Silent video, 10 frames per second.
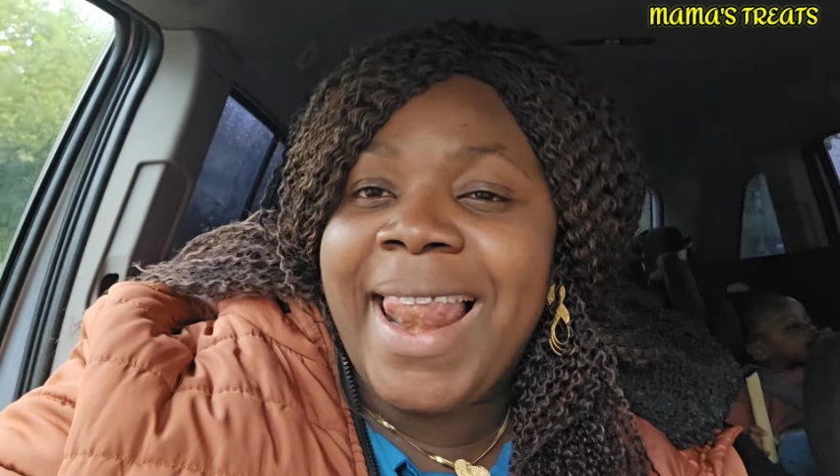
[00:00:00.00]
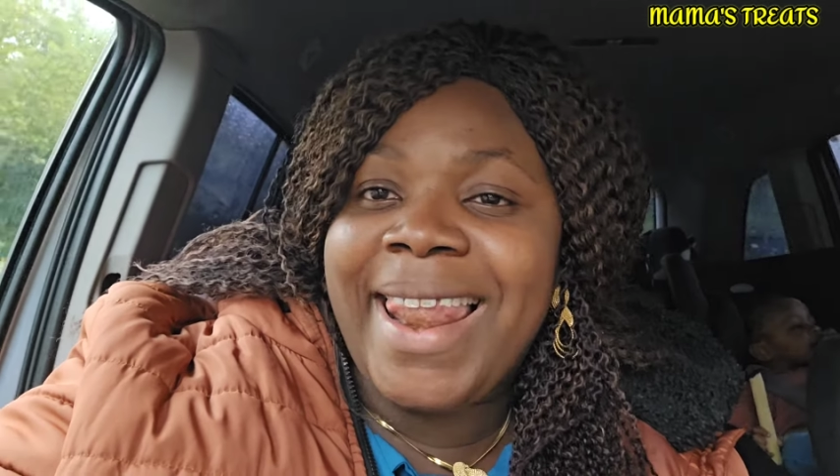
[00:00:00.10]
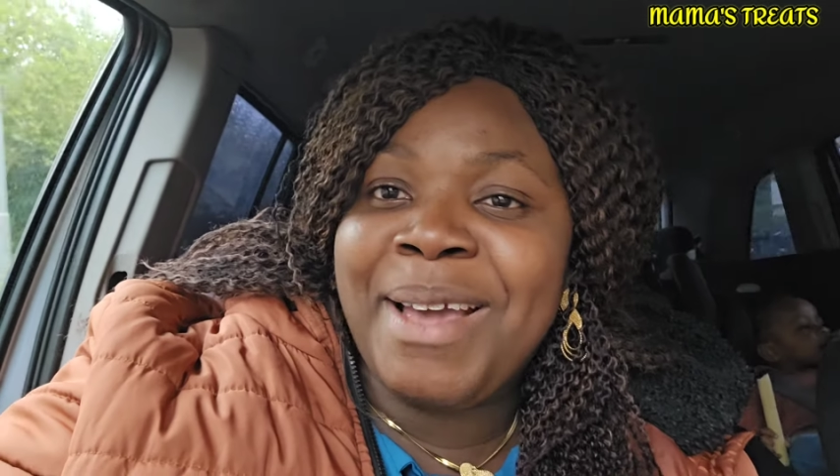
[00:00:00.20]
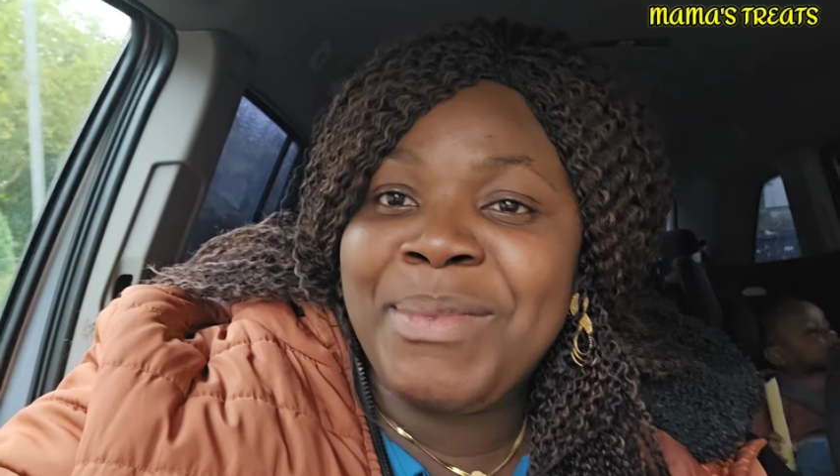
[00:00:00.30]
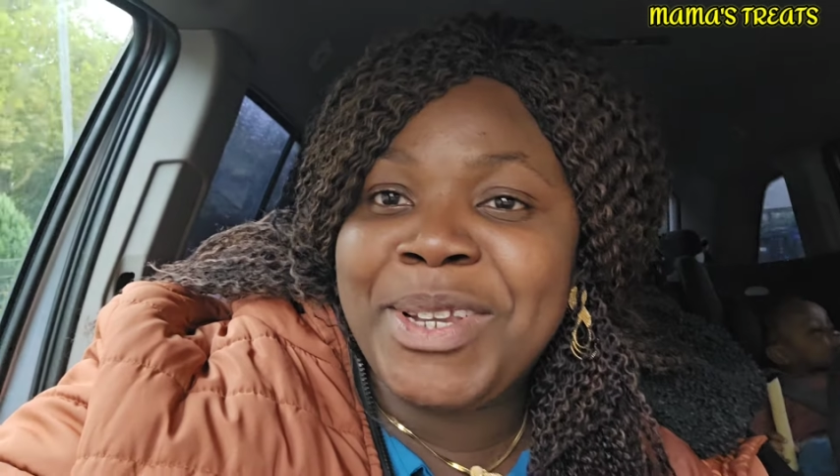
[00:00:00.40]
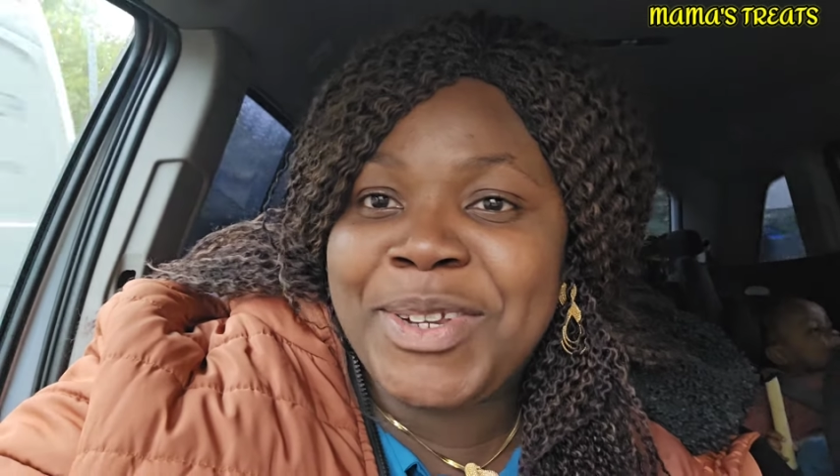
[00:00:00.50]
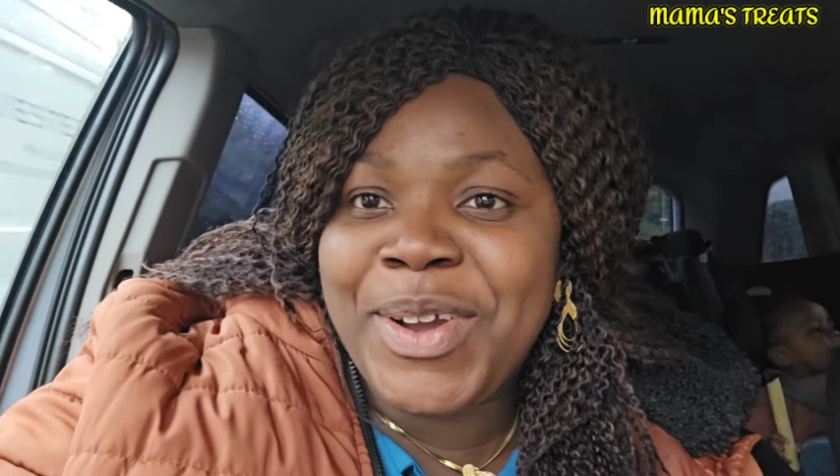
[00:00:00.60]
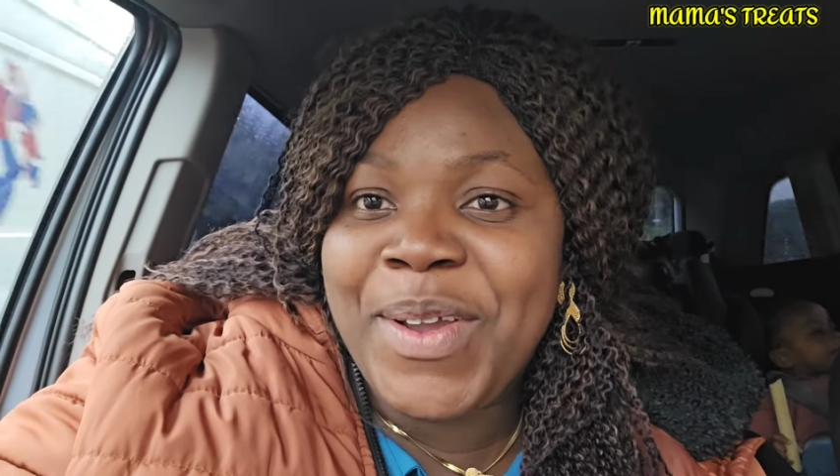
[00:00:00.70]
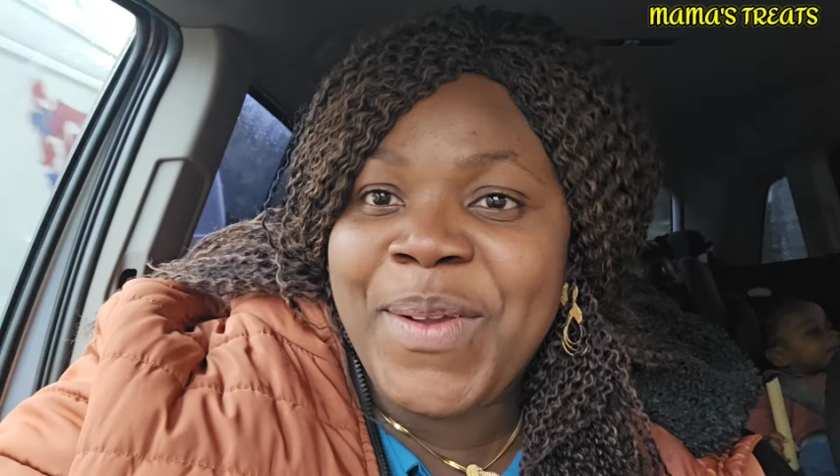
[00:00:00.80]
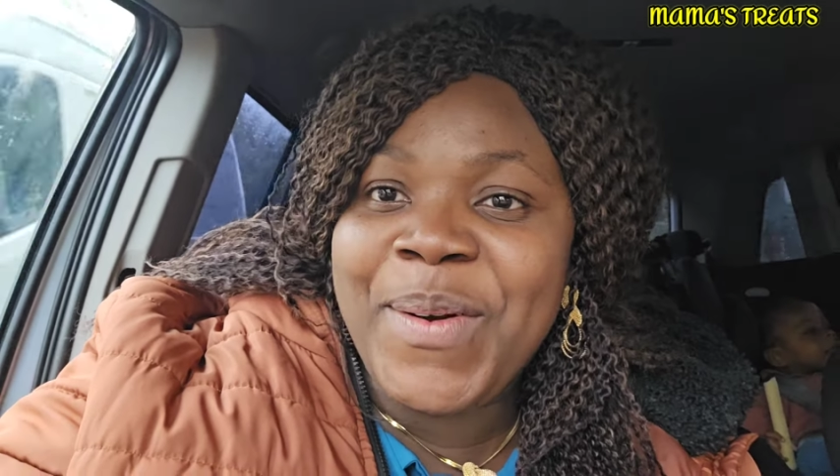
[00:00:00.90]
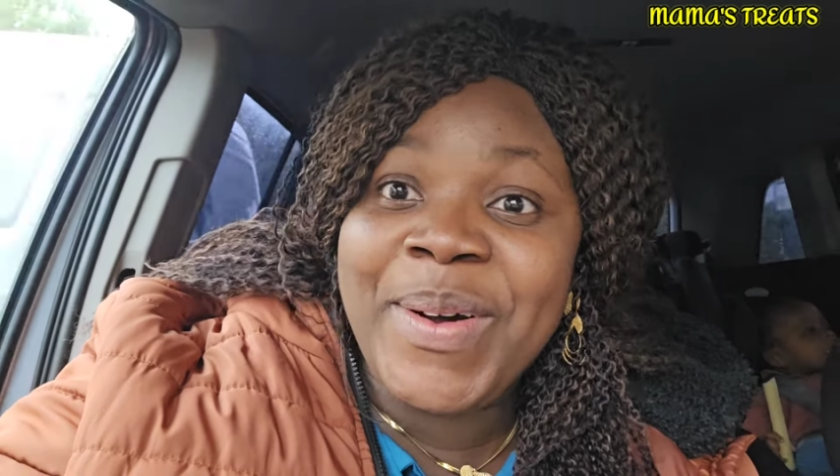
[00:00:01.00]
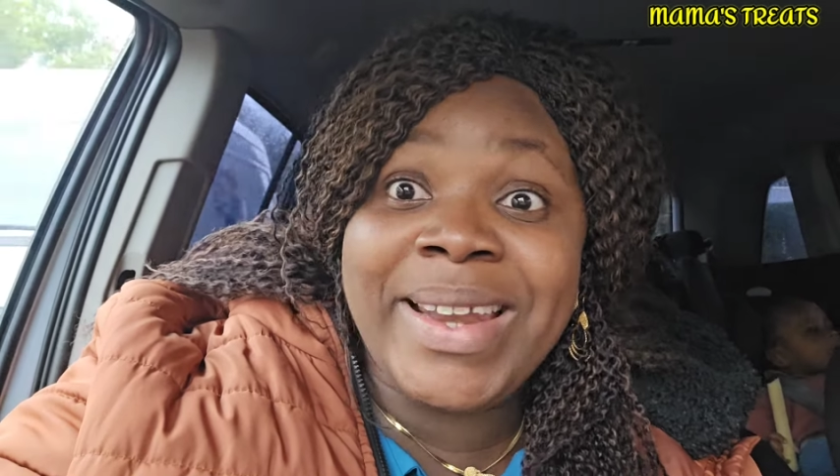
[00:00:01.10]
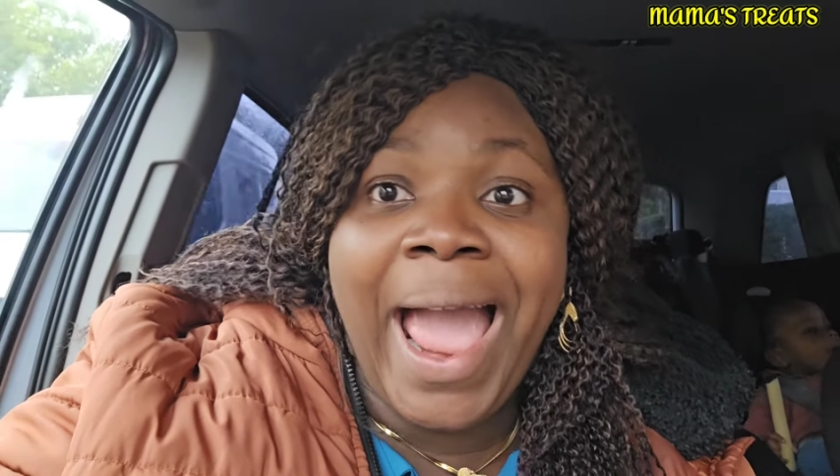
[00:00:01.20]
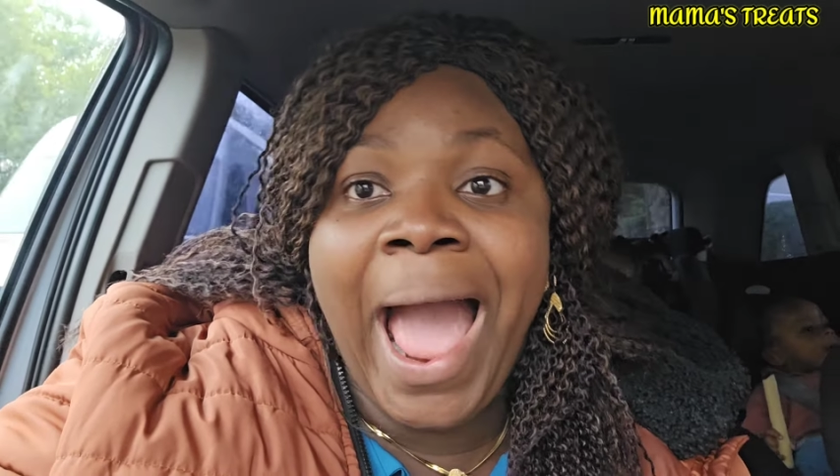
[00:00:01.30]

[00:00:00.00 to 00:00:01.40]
Let me show you the